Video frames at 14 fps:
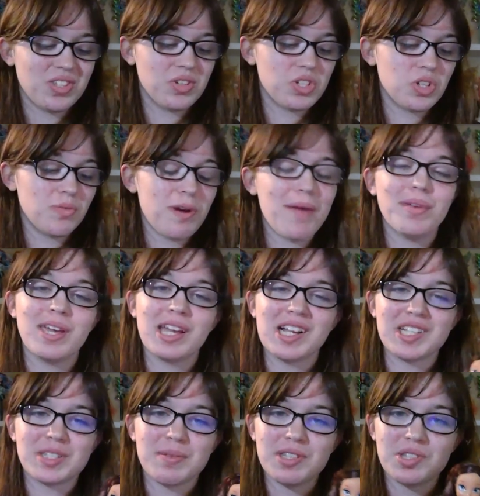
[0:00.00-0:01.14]
so she'll probably get
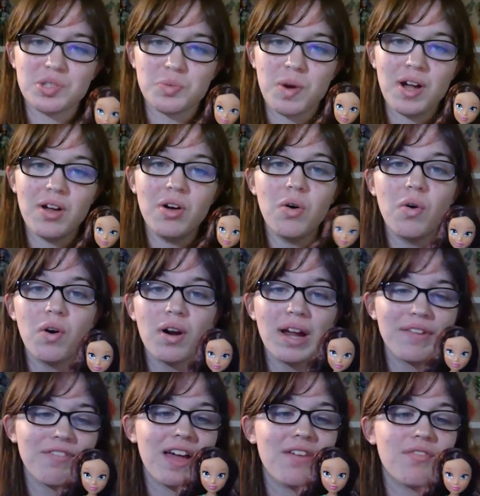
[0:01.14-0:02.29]
customized as well. Or
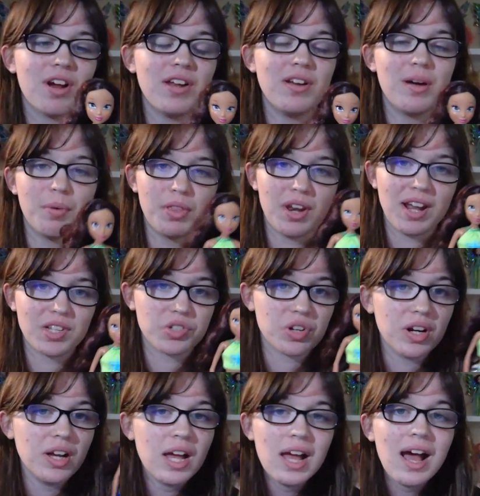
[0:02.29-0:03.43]
if I ever end up with an
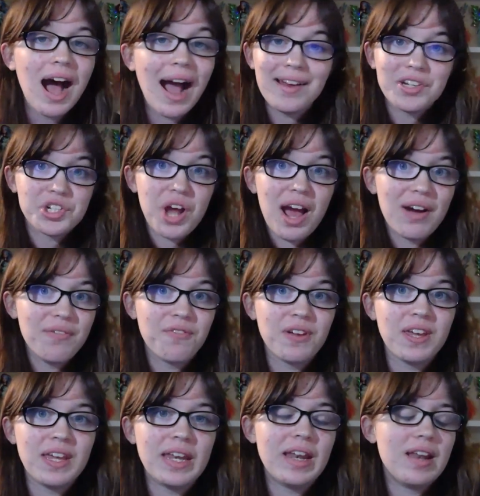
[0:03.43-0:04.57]
extra Aisha
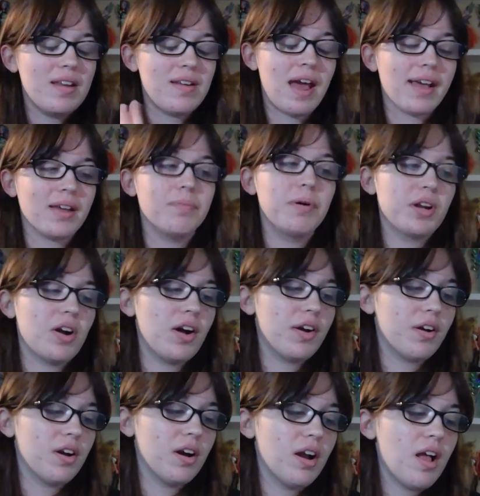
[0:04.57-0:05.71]
outfit, I could put it on
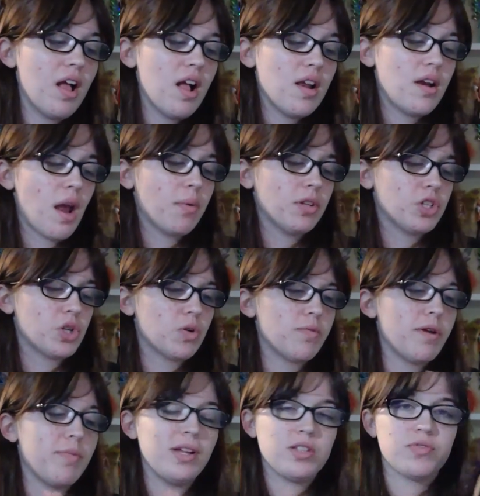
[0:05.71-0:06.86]
her. Not really sure what
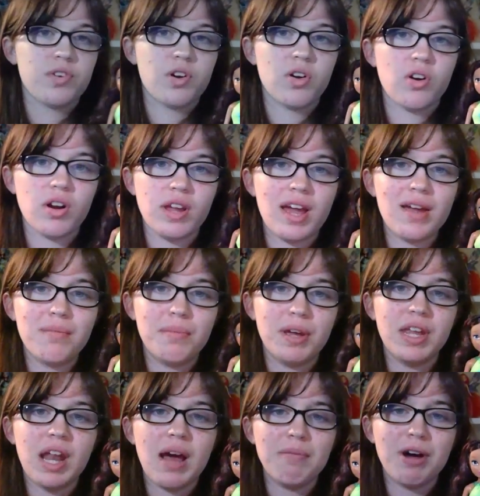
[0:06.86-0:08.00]
my plans for her are yet,
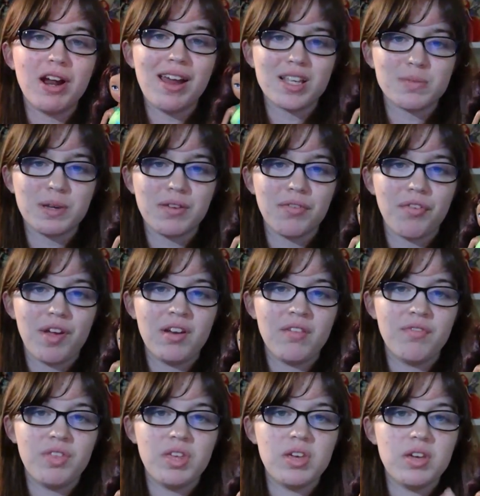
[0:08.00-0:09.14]
but I'm not as big of a fan
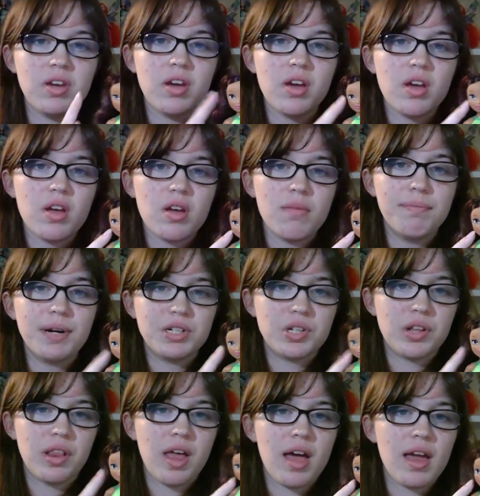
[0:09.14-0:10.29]
of the
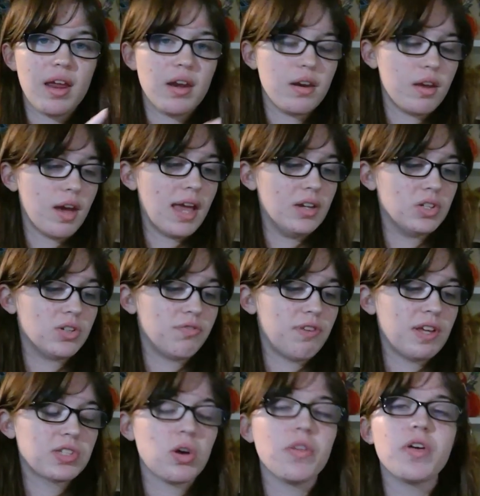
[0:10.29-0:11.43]
budget line Aisha
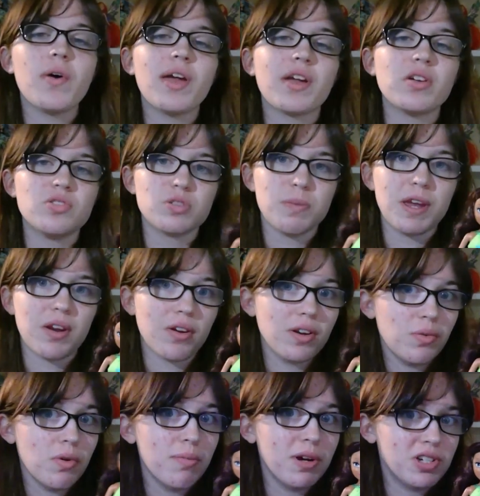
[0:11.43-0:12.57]
face, although I could just make her
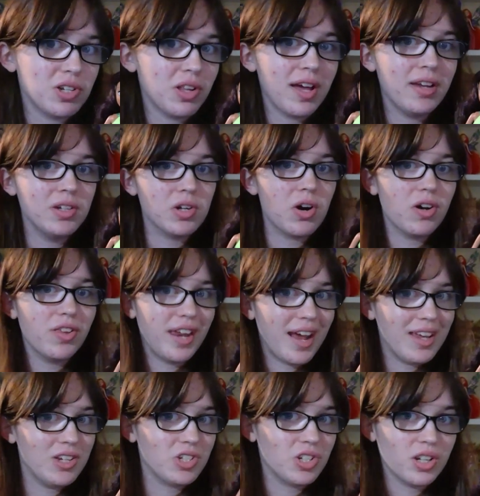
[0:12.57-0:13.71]
into a budget line doll that
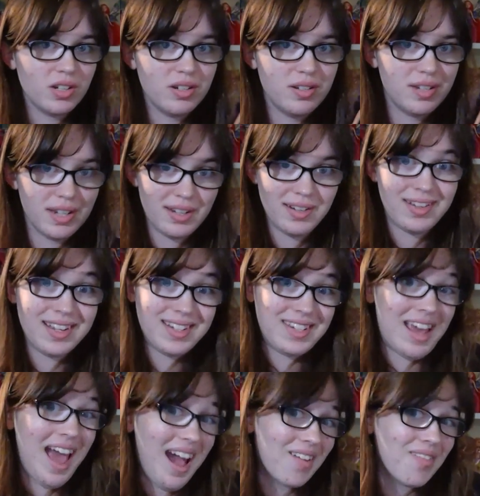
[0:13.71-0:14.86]
Aisha didn't get to
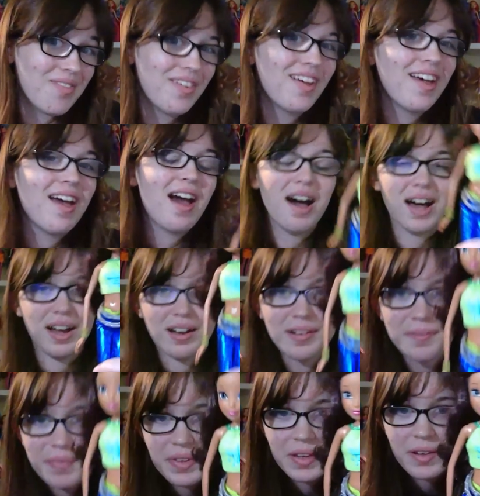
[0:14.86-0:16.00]
have. Uh,
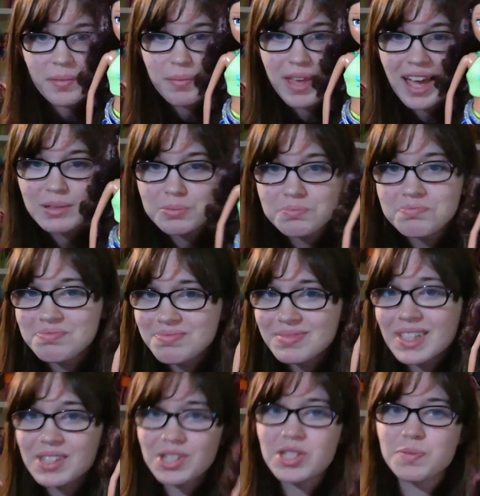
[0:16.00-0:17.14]
yeah,
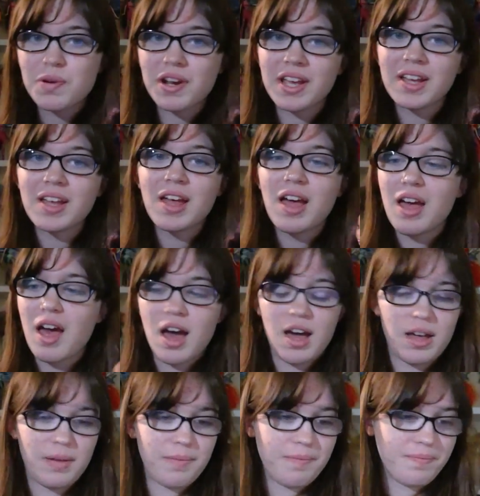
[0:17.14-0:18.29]
she's pretty.
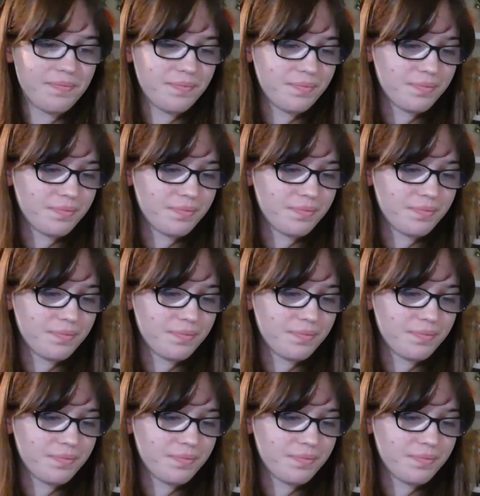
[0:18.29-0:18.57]
Um,